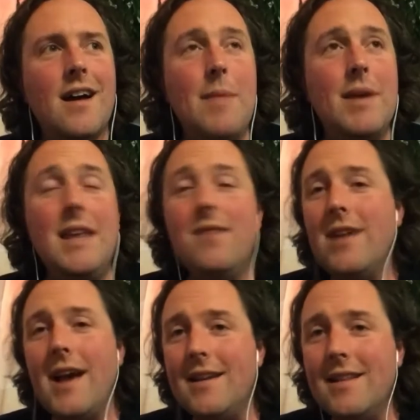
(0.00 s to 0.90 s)
mean,
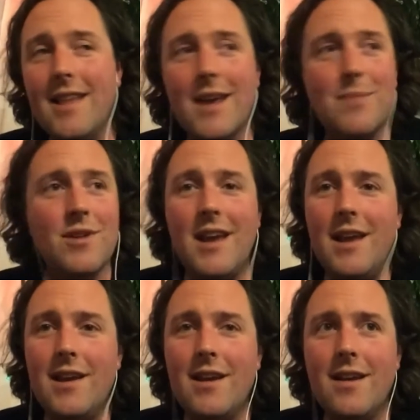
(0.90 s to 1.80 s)
even I didn't like
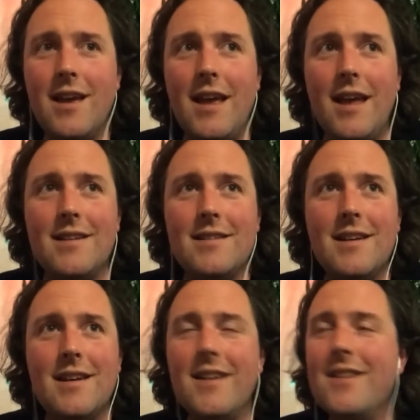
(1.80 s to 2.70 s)
Mercadia, and
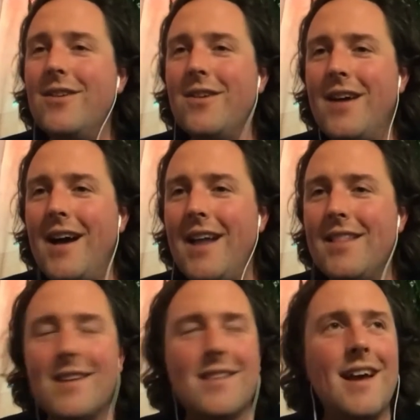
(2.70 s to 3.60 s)
you know,
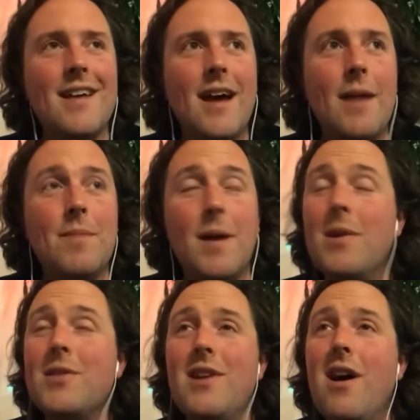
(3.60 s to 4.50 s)
I
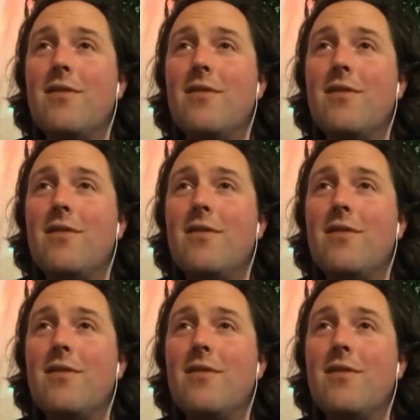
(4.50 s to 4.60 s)
bought the novel.